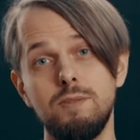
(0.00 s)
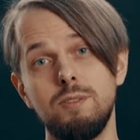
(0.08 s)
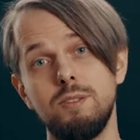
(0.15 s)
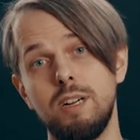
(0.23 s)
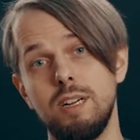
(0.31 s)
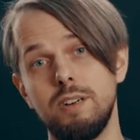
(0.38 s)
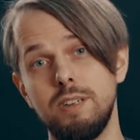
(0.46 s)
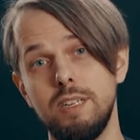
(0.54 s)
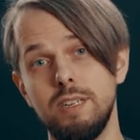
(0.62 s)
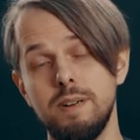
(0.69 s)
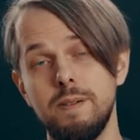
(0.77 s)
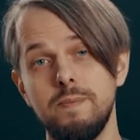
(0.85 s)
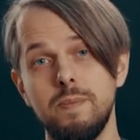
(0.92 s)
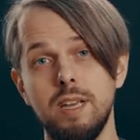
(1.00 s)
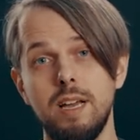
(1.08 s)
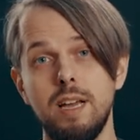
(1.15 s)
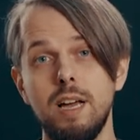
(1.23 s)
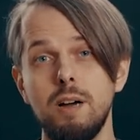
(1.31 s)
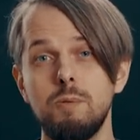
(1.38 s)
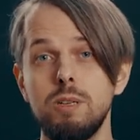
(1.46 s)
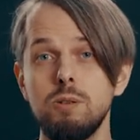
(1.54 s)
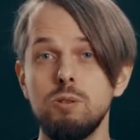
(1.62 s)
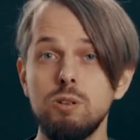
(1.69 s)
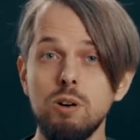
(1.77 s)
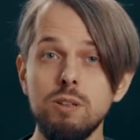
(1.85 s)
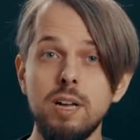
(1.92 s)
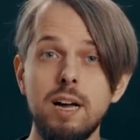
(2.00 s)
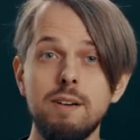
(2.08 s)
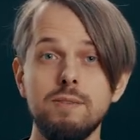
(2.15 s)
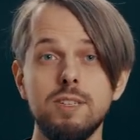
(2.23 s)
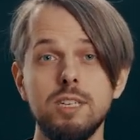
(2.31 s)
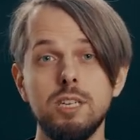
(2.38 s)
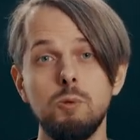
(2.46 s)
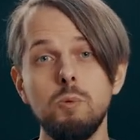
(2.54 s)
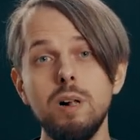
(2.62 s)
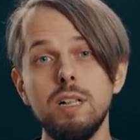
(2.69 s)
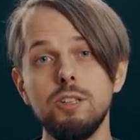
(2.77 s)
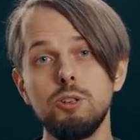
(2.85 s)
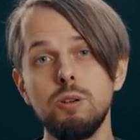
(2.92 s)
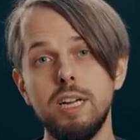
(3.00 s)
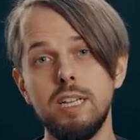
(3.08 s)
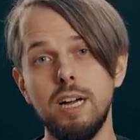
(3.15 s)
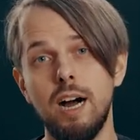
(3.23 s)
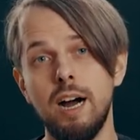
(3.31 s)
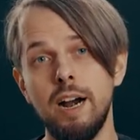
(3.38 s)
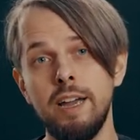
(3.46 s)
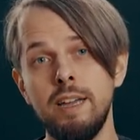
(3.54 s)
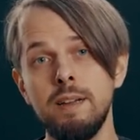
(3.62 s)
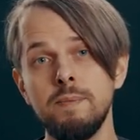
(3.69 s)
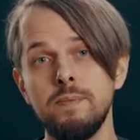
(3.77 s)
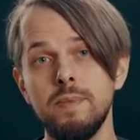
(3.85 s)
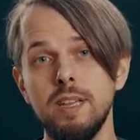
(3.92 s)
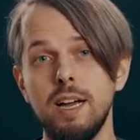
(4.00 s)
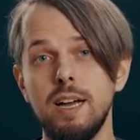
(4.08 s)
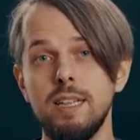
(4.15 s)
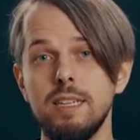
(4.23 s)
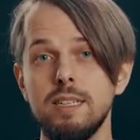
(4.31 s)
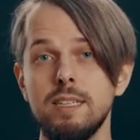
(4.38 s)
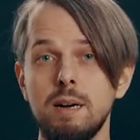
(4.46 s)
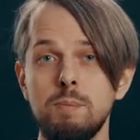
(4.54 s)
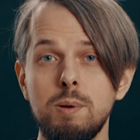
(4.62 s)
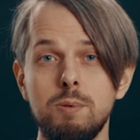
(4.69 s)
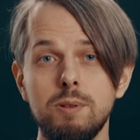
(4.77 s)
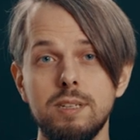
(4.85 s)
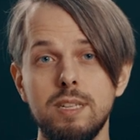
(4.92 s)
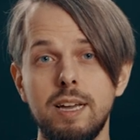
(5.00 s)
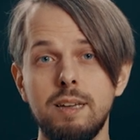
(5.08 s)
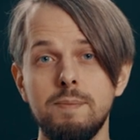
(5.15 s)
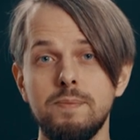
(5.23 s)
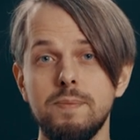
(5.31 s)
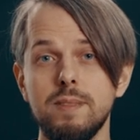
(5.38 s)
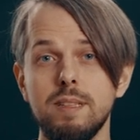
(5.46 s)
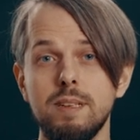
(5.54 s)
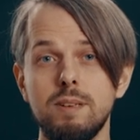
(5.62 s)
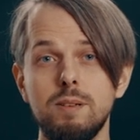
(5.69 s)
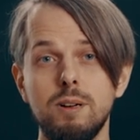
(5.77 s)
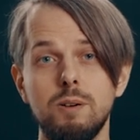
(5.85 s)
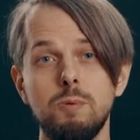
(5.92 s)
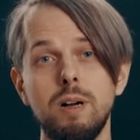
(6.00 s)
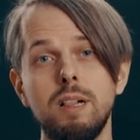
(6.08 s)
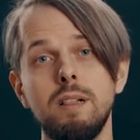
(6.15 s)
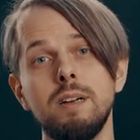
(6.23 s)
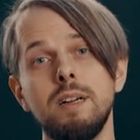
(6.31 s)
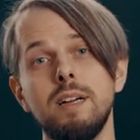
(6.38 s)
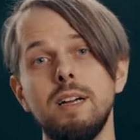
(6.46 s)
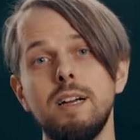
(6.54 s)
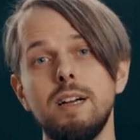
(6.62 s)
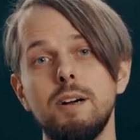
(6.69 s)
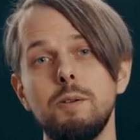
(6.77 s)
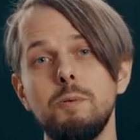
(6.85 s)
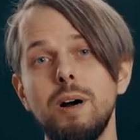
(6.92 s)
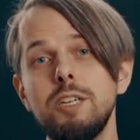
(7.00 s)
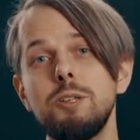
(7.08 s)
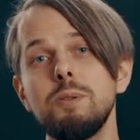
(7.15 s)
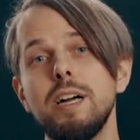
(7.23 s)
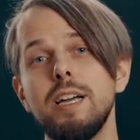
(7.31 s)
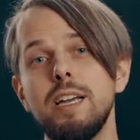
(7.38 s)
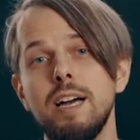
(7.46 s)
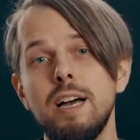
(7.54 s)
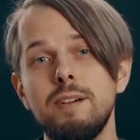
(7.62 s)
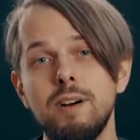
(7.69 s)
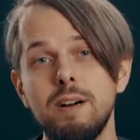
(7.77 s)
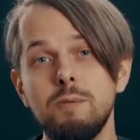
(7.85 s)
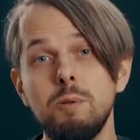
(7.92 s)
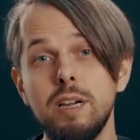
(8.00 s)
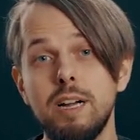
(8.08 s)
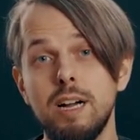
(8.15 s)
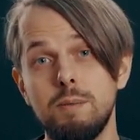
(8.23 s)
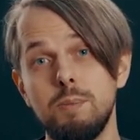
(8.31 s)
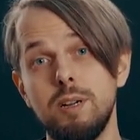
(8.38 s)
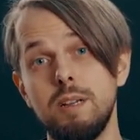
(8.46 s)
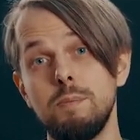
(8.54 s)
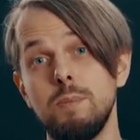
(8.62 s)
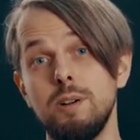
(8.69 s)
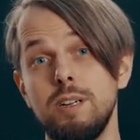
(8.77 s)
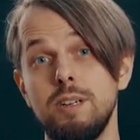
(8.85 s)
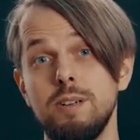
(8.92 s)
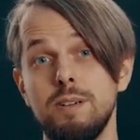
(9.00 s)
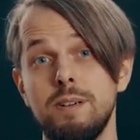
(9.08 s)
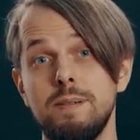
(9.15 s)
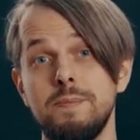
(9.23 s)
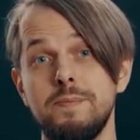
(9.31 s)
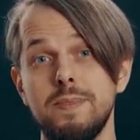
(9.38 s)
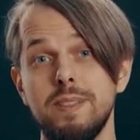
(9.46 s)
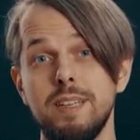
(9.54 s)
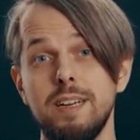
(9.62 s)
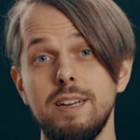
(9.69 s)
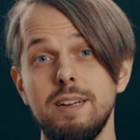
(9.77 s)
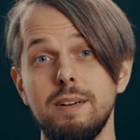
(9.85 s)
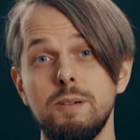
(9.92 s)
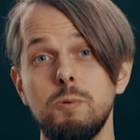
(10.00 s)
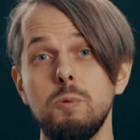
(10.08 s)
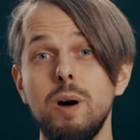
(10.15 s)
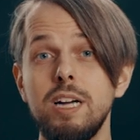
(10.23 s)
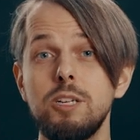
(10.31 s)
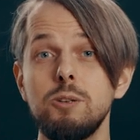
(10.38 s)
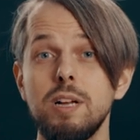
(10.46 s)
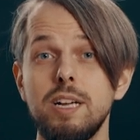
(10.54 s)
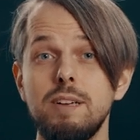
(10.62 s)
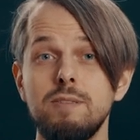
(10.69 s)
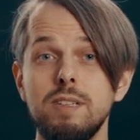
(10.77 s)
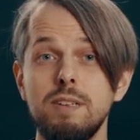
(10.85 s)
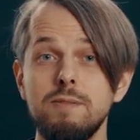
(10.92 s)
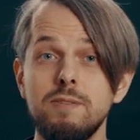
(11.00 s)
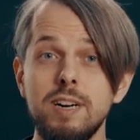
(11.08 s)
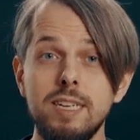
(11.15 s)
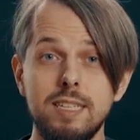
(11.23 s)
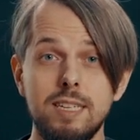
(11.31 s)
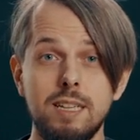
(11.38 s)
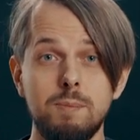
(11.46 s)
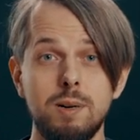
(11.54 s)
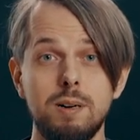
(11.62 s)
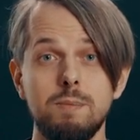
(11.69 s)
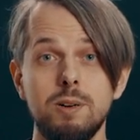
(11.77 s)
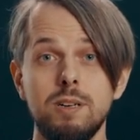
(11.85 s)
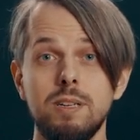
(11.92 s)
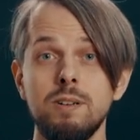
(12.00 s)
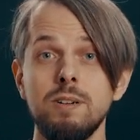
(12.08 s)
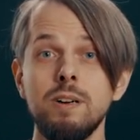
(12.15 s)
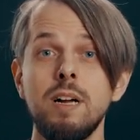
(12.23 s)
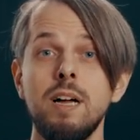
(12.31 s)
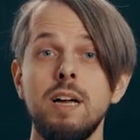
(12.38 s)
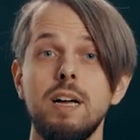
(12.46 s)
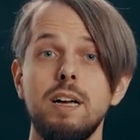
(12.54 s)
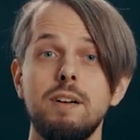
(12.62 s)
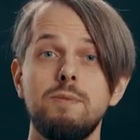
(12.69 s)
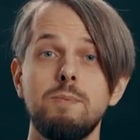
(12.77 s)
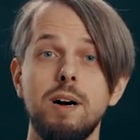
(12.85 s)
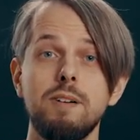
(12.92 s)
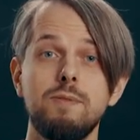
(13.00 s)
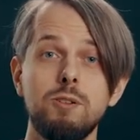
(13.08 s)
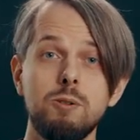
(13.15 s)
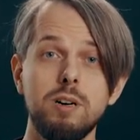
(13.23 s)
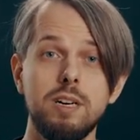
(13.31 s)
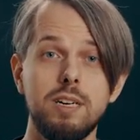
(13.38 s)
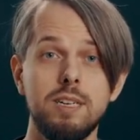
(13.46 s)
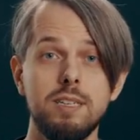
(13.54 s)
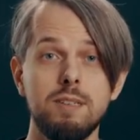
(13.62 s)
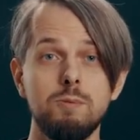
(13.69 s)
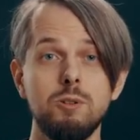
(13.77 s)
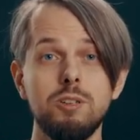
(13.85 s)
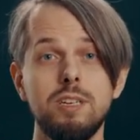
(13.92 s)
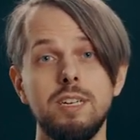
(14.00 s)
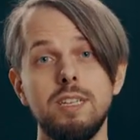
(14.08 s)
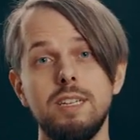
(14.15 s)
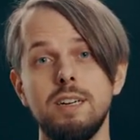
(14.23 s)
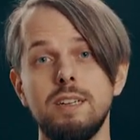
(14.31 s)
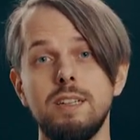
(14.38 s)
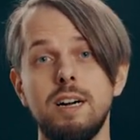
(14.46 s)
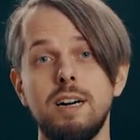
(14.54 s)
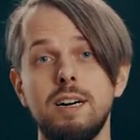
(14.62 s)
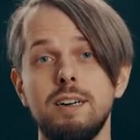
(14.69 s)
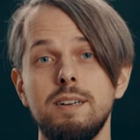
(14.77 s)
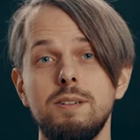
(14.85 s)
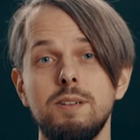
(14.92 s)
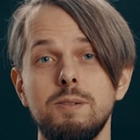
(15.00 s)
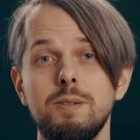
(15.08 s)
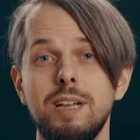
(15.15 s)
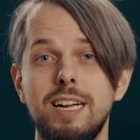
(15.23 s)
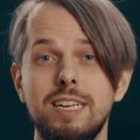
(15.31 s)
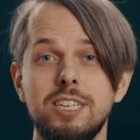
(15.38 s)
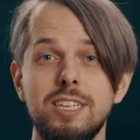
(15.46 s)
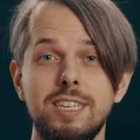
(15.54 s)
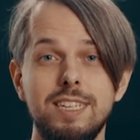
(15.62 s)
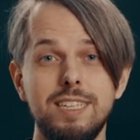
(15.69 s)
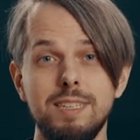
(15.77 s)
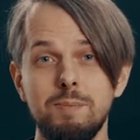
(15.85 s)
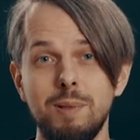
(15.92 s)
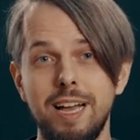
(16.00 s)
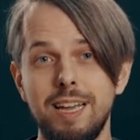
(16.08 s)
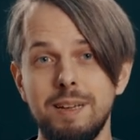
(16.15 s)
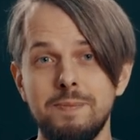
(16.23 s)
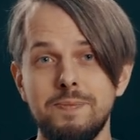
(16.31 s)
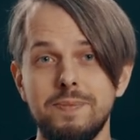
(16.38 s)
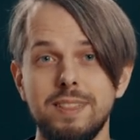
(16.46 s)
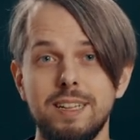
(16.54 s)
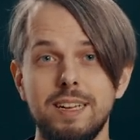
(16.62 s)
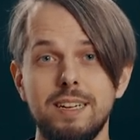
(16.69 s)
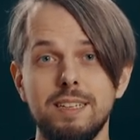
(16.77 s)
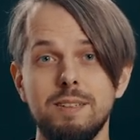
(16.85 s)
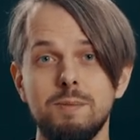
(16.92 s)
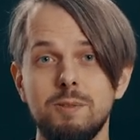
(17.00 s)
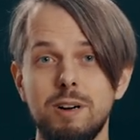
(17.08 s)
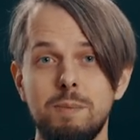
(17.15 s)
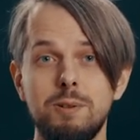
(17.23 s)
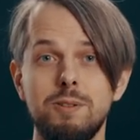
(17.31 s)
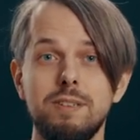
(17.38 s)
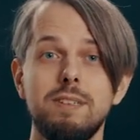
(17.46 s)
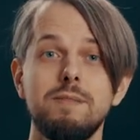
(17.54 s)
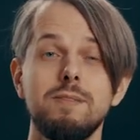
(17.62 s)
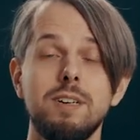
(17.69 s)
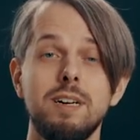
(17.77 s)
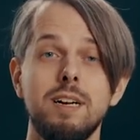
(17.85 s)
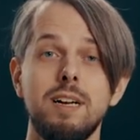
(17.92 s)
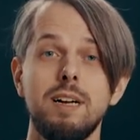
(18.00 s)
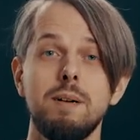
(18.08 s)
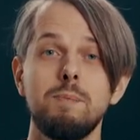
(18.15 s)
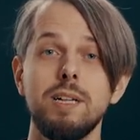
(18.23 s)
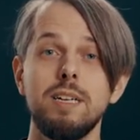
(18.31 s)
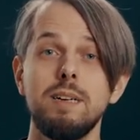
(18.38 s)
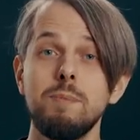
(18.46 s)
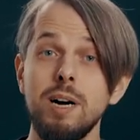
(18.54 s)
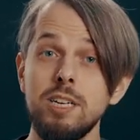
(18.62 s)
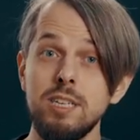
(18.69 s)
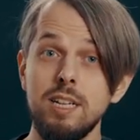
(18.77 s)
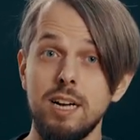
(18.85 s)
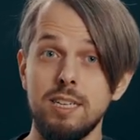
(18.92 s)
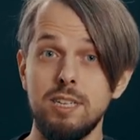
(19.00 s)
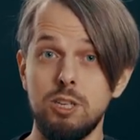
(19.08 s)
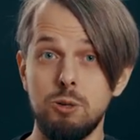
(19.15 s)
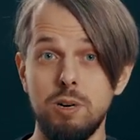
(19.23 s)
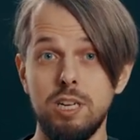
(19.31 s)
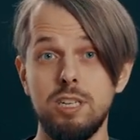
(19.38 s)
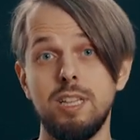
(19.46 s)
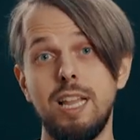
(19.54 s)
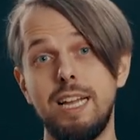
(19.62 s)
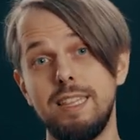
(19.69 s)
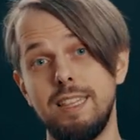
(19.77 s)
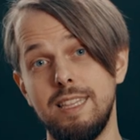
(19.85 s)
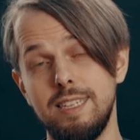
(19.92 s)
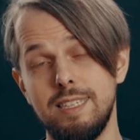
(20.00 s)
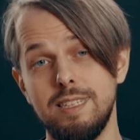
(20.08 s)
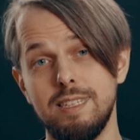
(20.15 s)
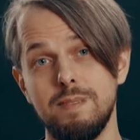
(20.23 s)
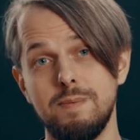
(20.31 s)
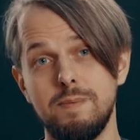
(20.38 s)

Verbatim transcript: of your career when you don't have such a well-trained eye, and some people say, you know, well, why should I have a well-calibrated monitor? Uh, why should I even invest in a better monitor if my viewer is watching it on a, you know, like shitty display, uh, some crappy receiver? But imagine a situation like this.